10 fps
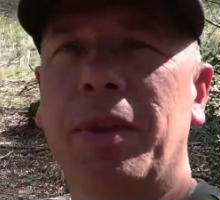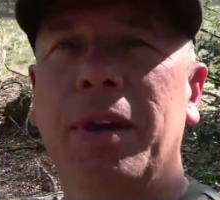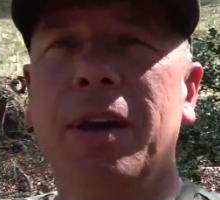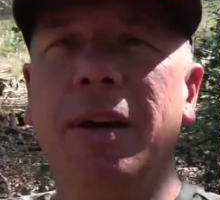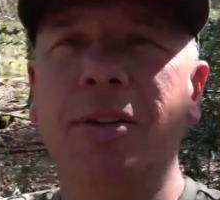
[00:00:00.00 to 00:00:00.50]

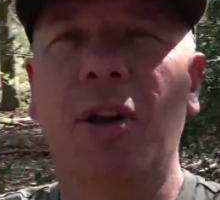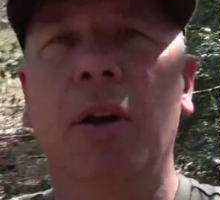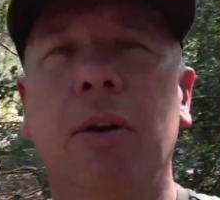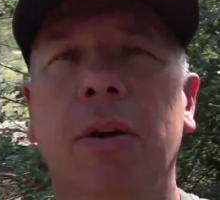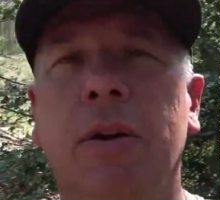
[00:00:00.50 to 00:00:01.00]
Yeah,
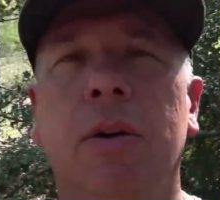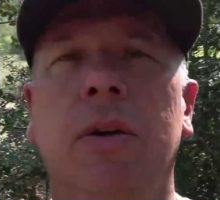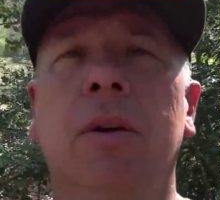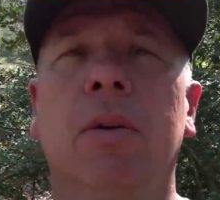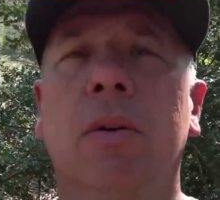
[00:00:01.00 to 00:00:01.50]
so
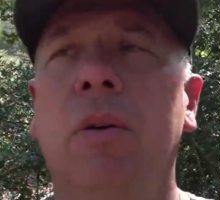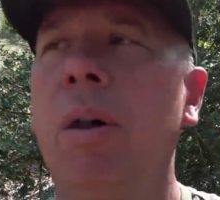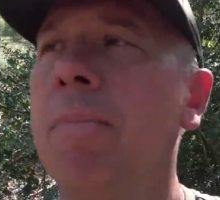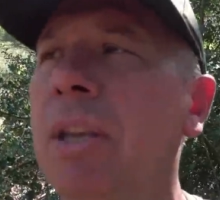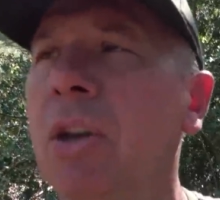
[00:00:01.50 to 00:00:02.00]

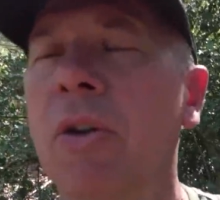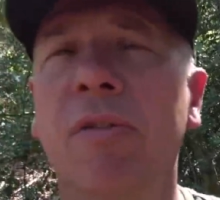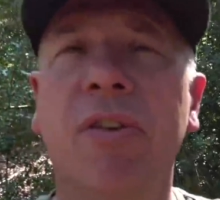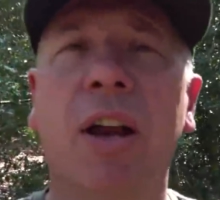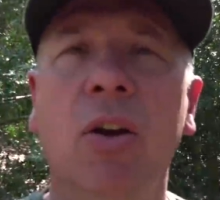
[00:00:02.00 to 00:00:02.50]
haven't been doing
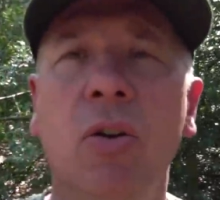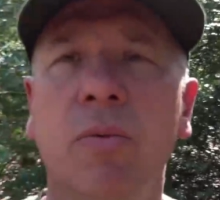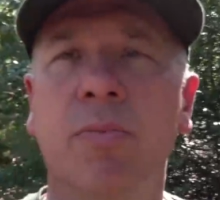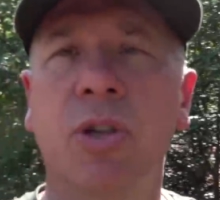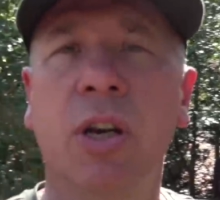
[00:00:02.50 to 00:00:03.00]
a fat
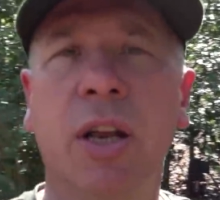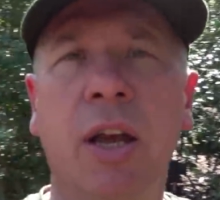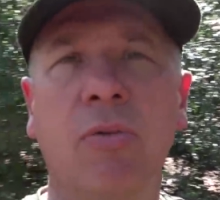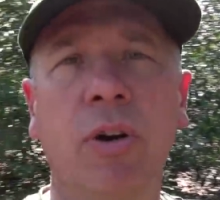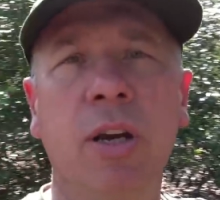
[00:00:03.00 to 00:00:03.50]
lot, chilling
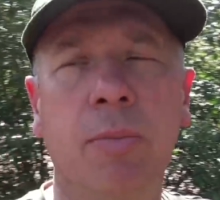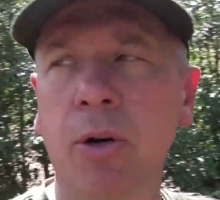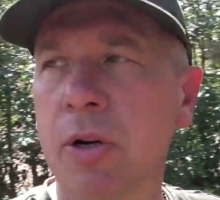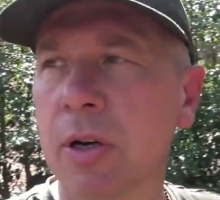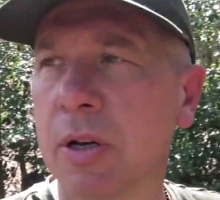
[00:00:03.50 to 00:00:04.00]
out, reading a
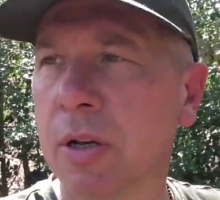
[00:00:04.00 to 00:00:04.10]
book.